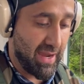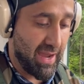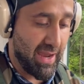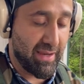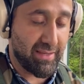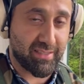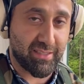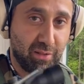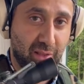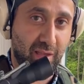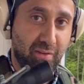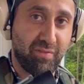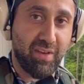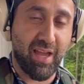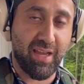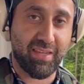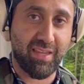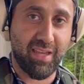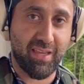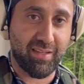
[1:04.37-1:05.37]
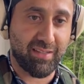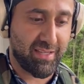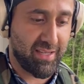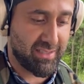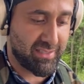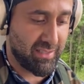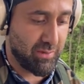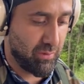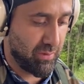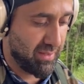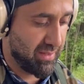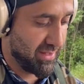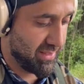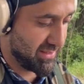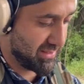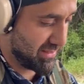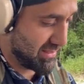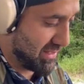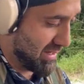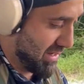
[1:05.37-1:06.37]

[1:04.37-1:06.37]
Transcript: I still have not yet tested it with this.